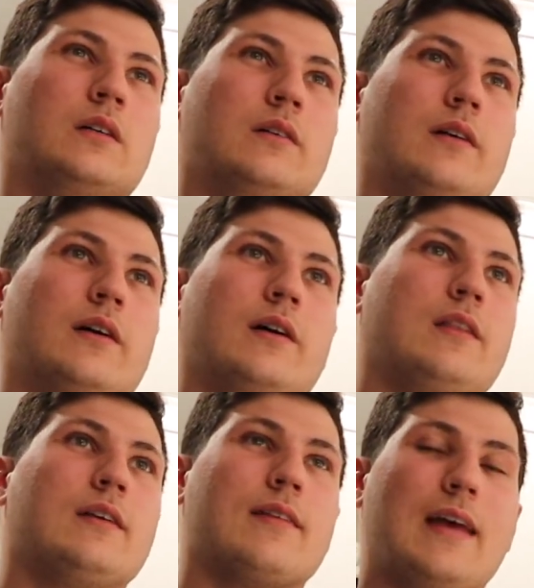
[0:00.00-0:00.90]
I
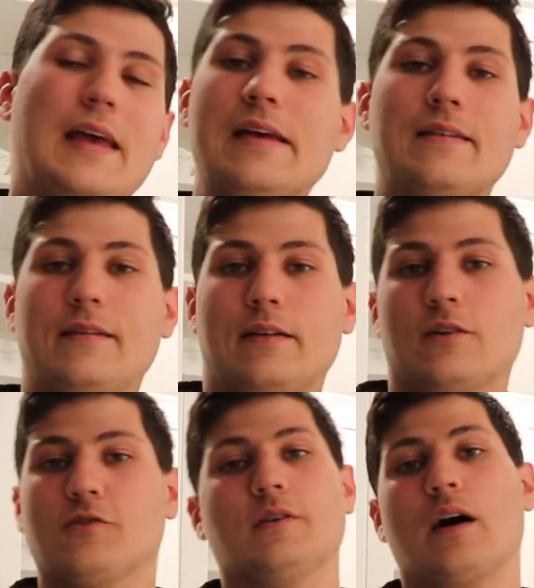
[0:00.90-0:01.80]
think it's like
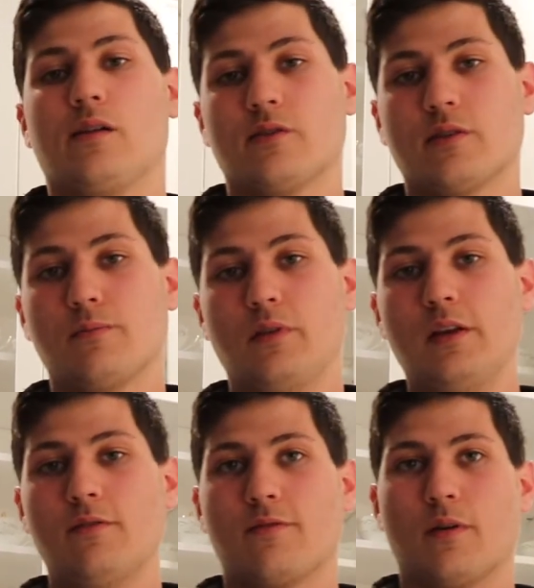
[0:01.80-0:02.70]
$1,800 I
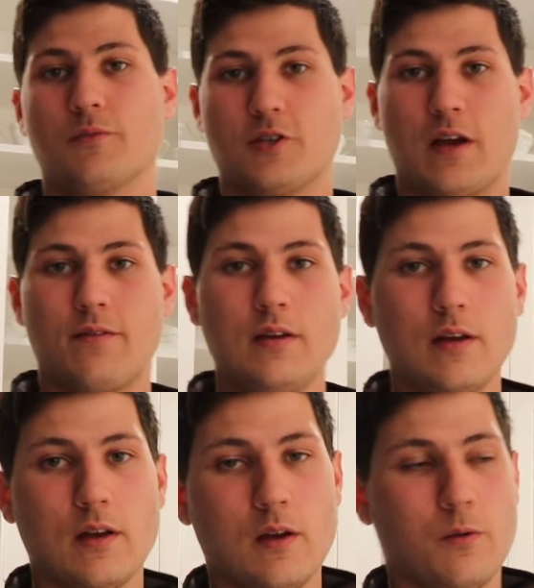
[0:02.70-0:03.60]
believe from Chevy,
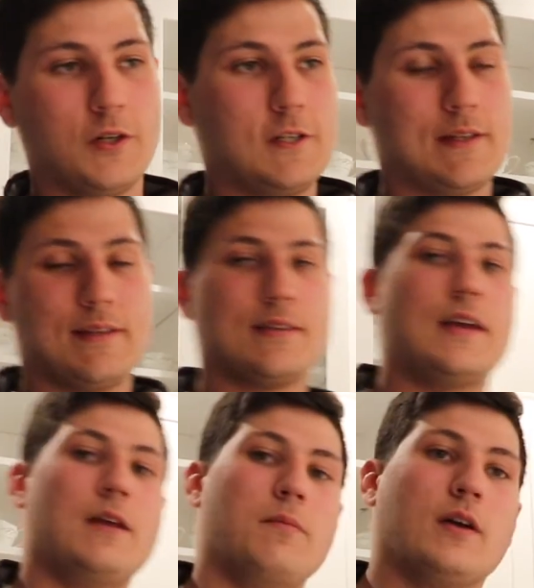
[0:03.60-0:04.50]
which is
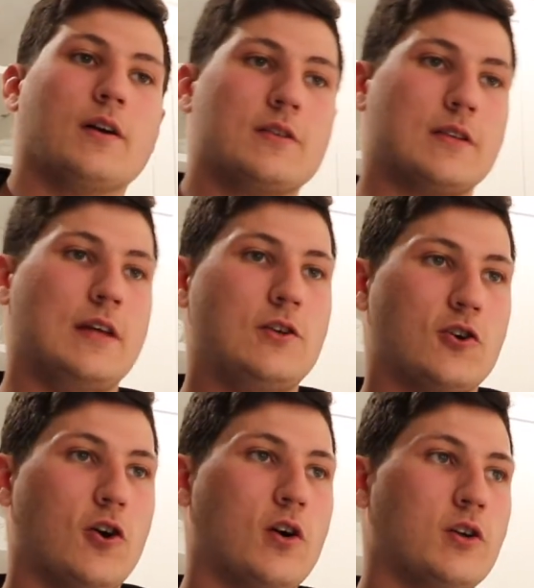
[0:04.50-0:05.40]
insane because they
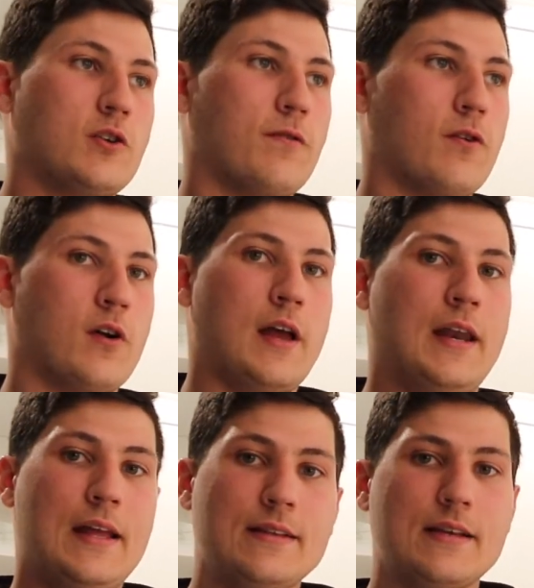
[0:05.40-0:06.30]
charge for
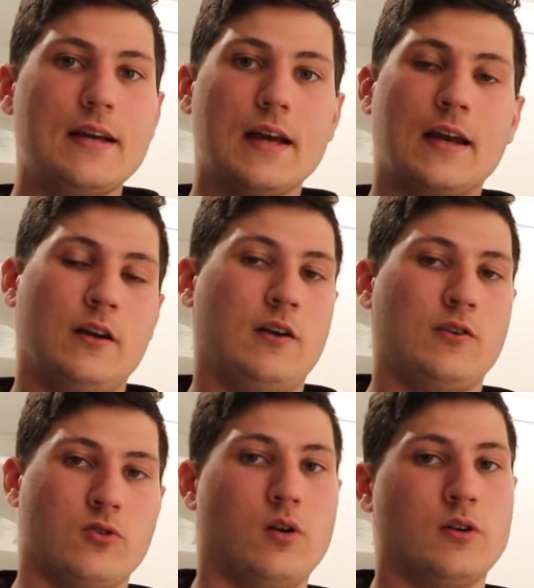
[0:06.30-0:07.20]
an intake and an
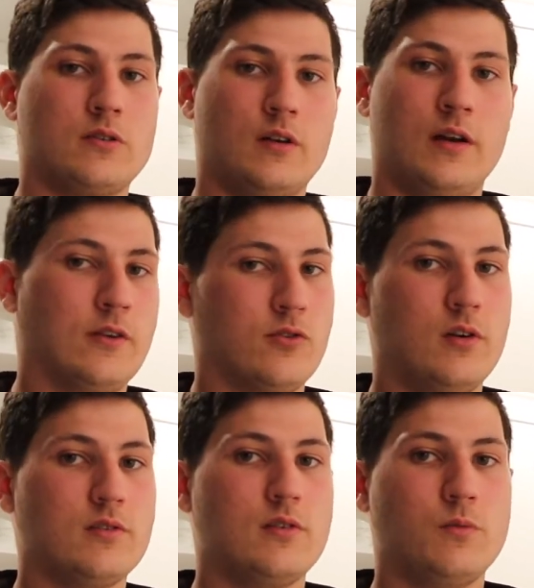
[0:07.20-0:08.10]
exhaust. An
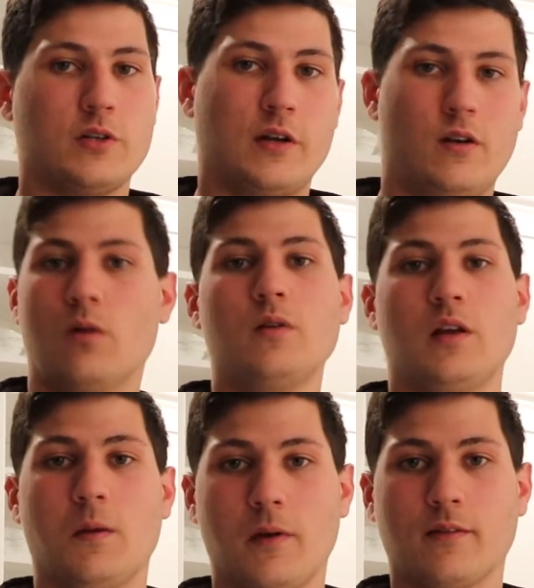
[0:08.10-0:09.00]
exhaust in which I don't
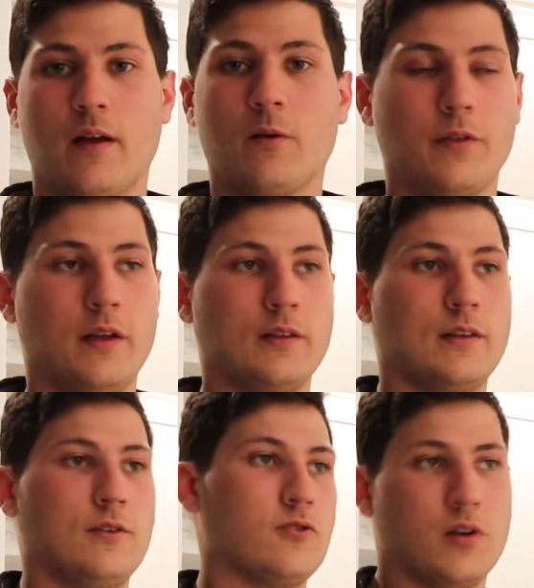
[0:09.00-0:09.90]
need, because I don't think
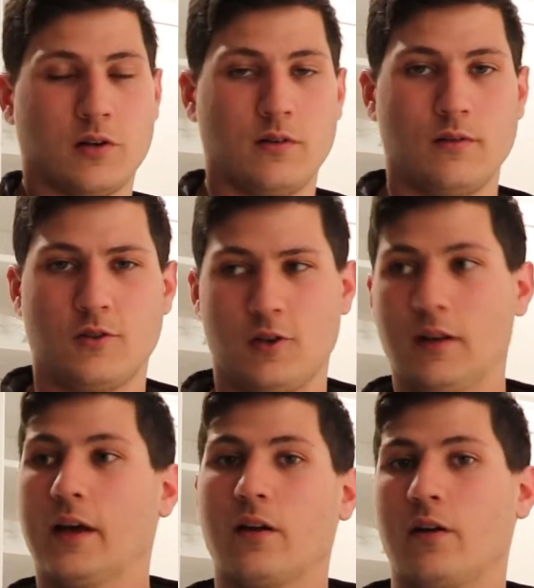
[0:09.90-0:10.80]
that this truck
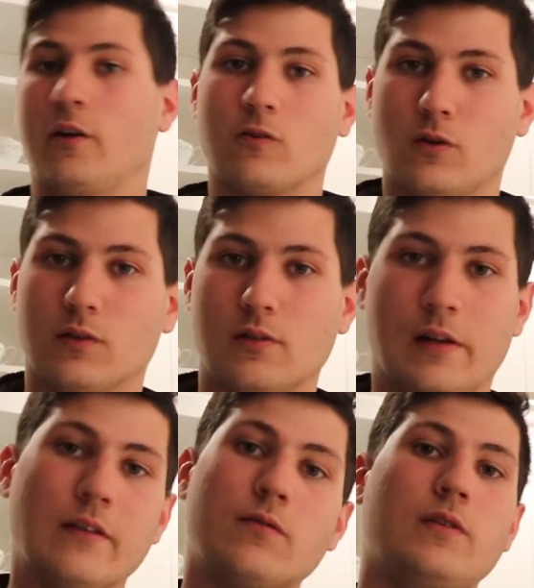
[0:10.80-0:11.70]
should get an exhaust.
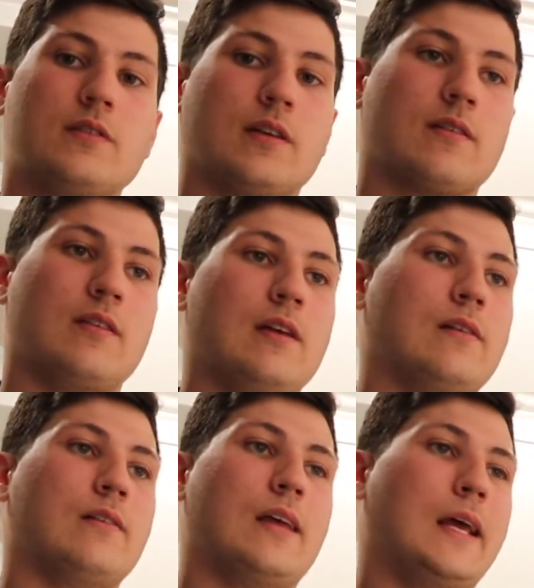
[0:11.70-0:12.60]
It is a V6 at the
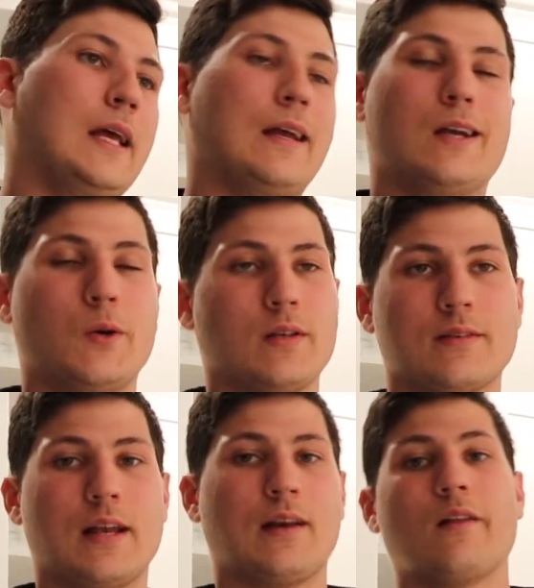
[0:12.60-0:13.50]
end of the day. I know
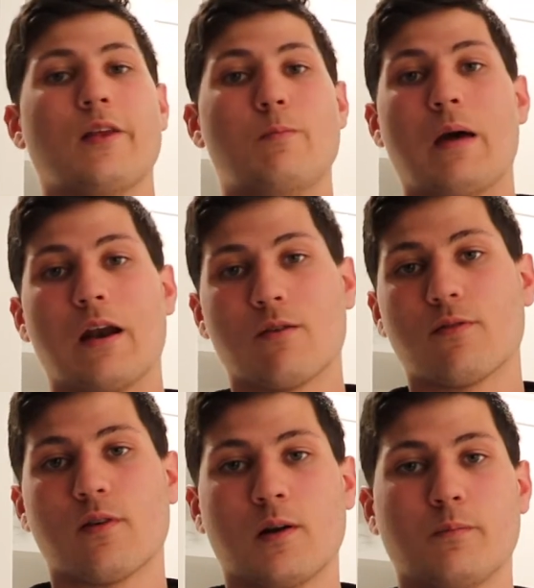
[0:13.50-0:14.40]
it's technically better
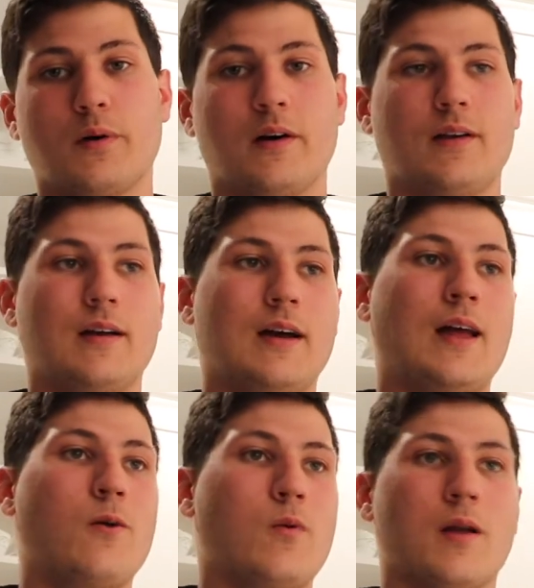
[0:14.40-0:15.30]
for it, but I
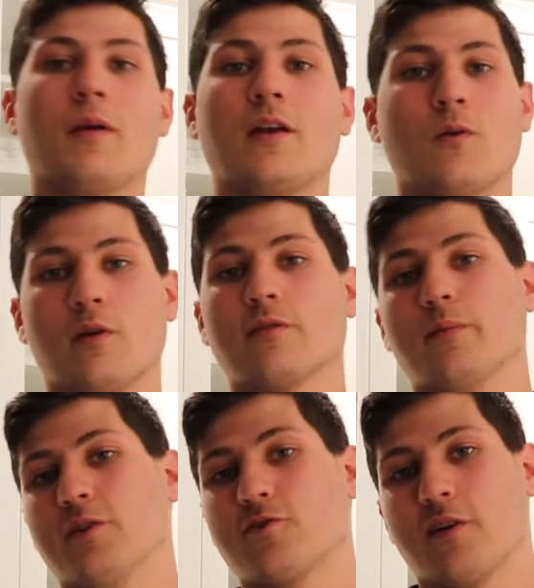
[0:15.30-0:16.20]
don't want to make noise
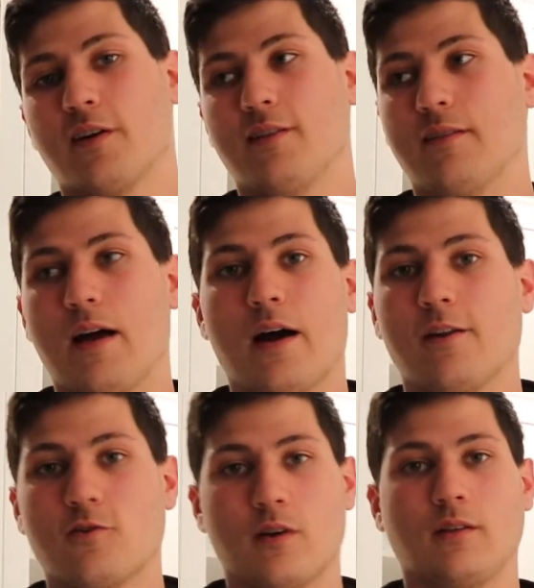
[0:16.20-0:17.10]
from this truck. It's not a
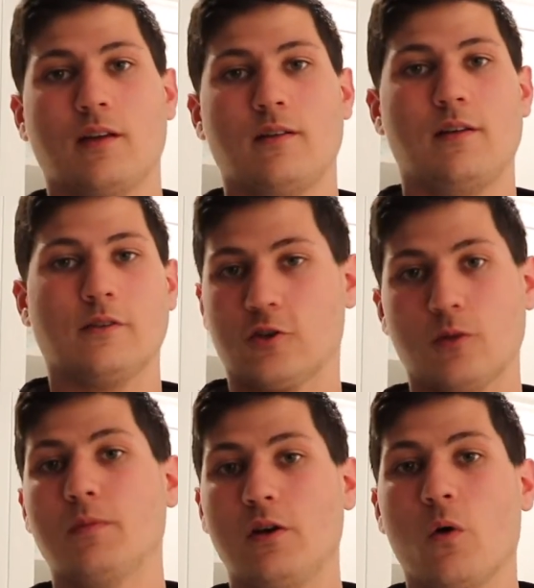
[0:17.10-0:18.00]
truck that it
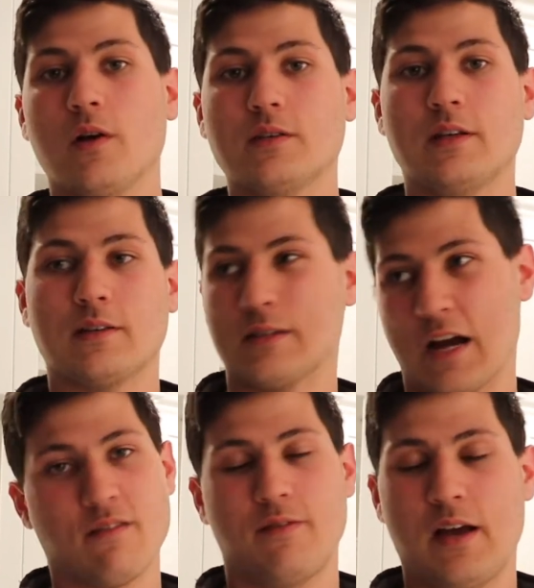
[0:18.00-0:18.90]
should be noisy. It's
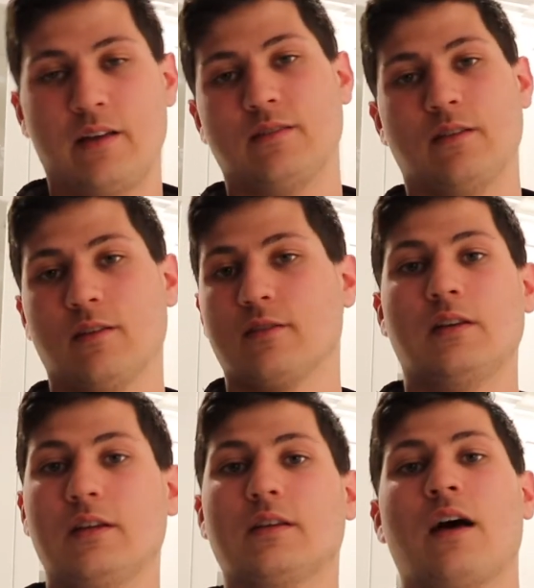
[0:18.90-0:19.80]
not fast. It doesn't
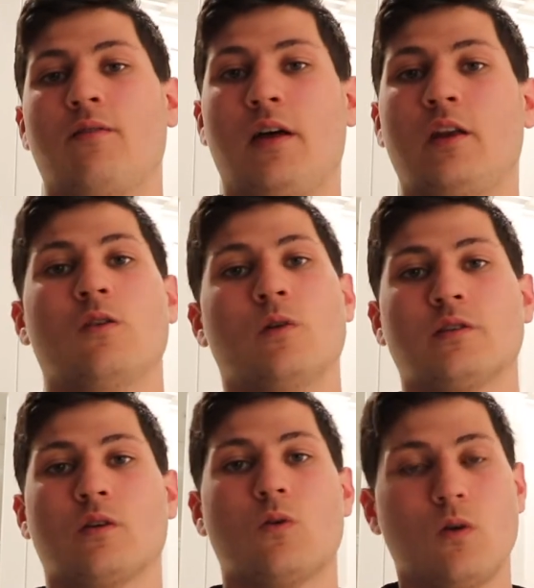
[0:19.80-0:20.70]
need to have any
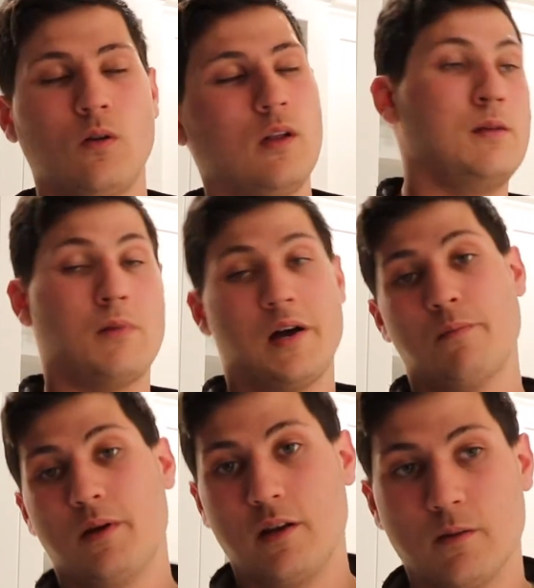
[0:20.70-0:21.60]
noise at all, in my
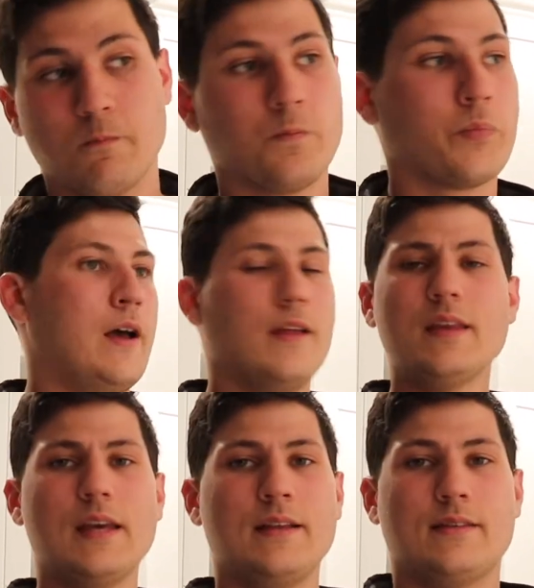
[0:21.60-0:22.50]
opinion. And
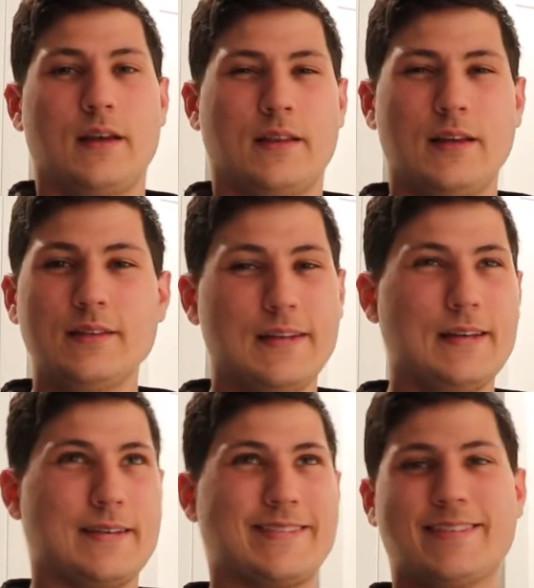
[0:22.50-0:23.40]
then the intake
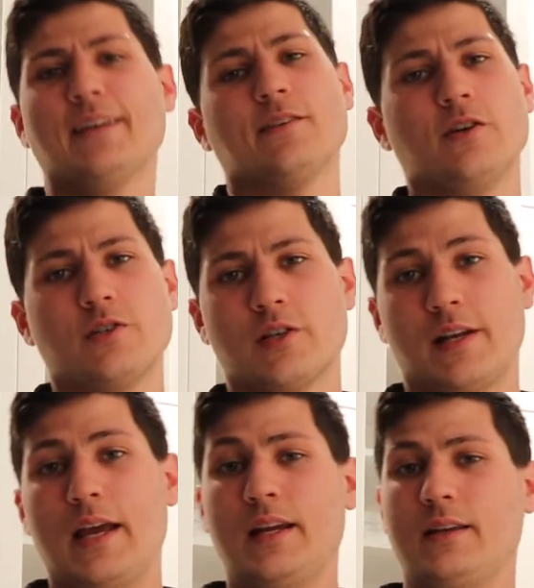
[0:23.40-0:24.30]
is
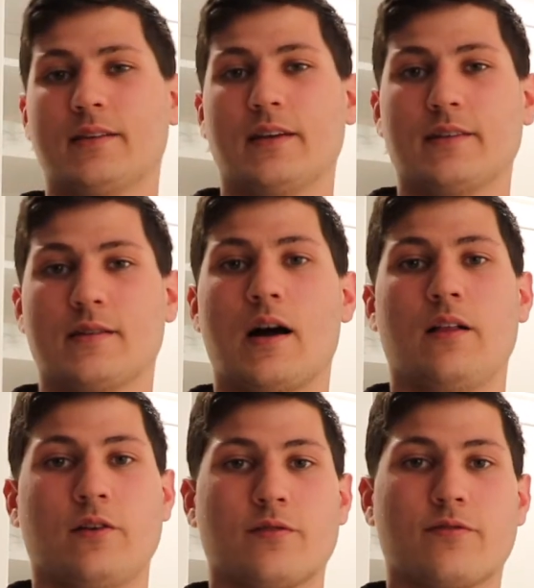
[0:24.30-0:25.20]

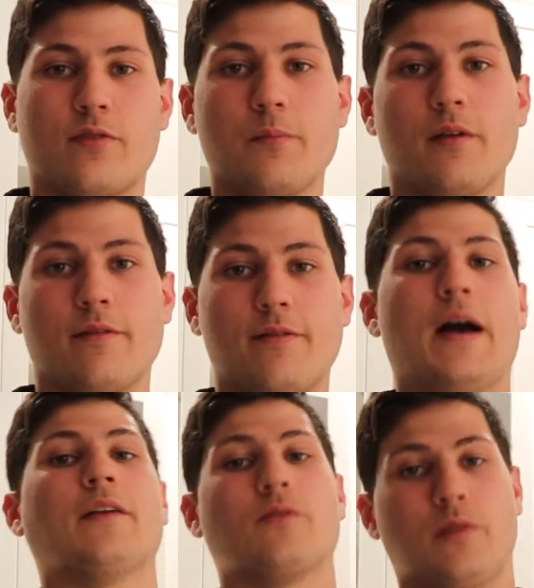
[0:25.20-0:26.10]
$686 from the
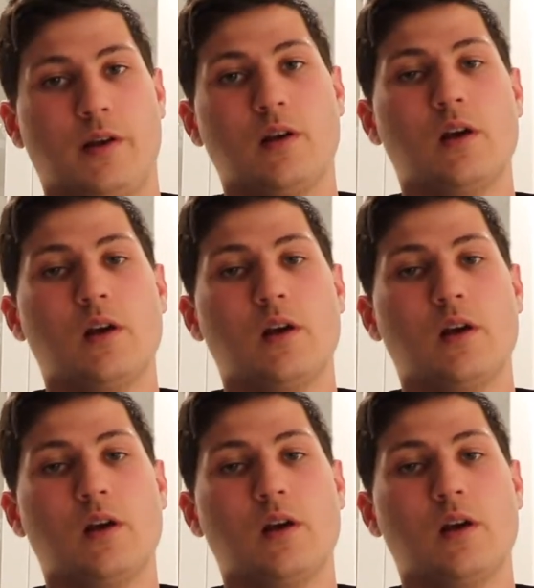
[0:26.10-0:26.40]
factory.